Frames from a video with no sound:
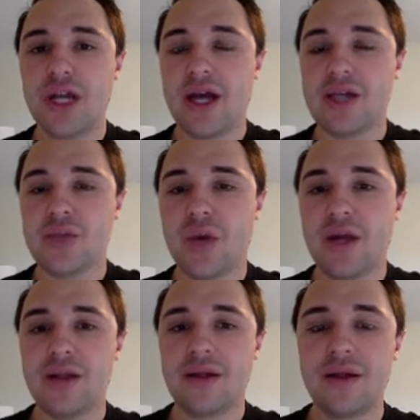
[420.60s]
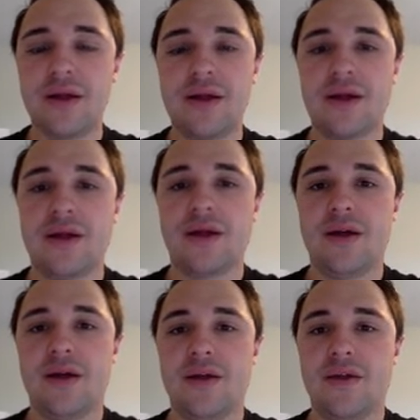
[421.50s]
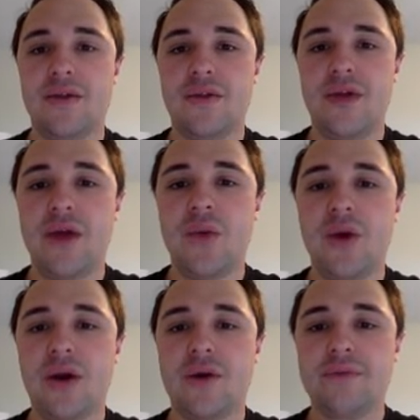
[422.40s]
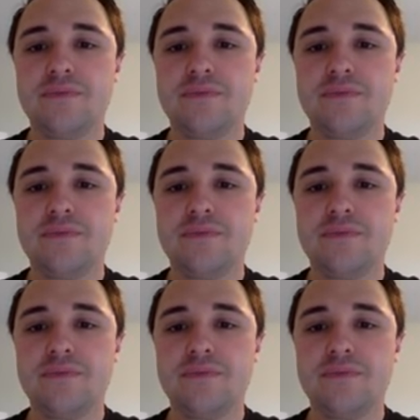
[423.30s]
as well. They were